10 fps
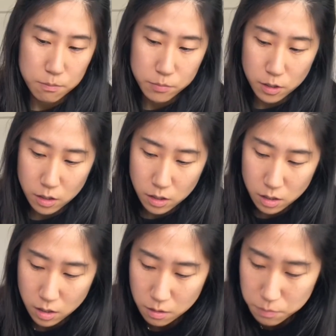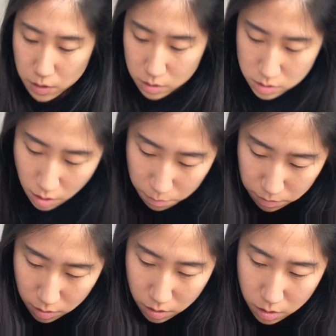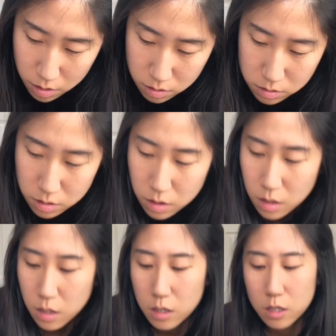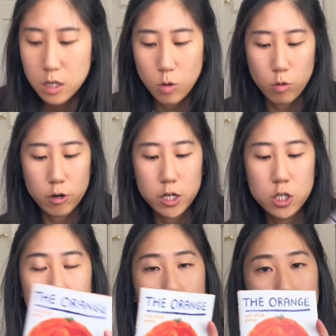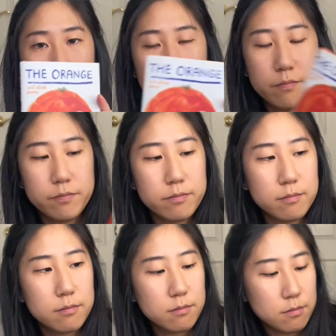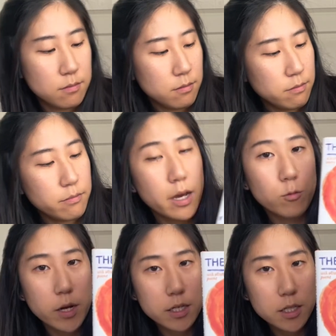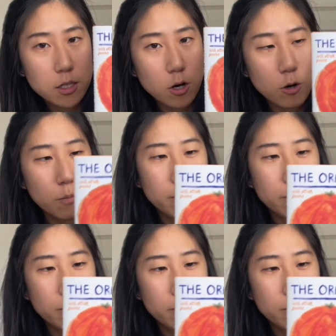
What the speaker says: book I picked up is The Orange by Wendy Cope.